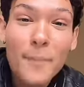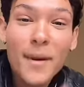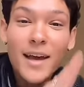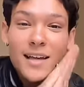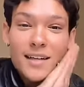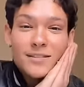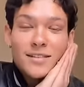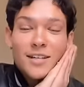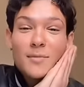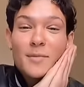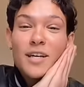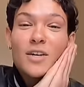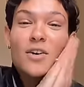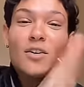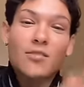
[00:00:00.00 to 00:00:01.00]
epic. It's
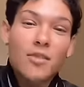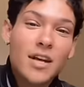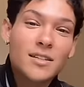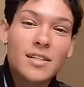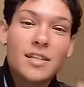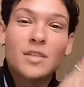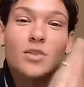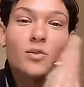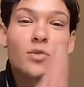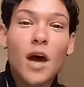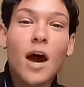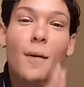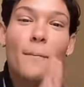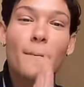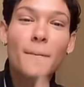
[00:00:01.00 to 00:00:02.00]
going to be crazy. Do
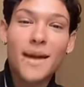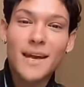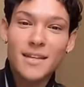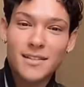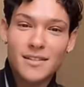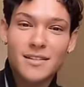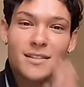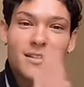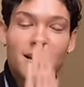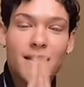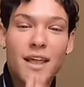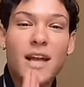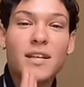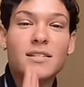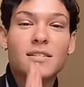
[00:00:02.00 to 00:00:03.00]
not miss
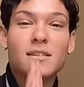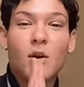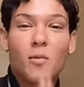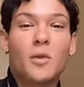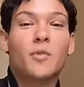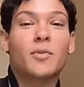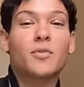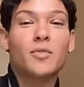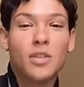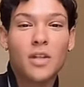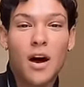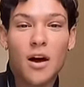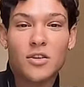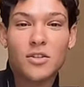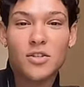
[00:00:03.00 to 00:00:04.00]
the next Omar
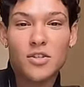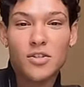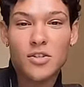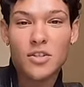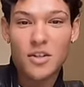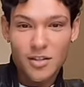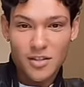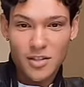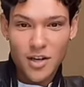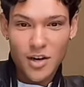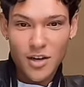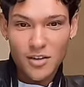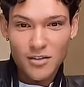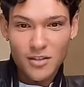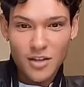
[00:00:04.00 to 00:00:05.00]
Beauty launch this
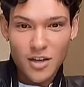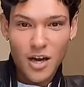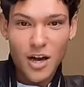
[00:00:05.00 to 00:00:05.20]
year.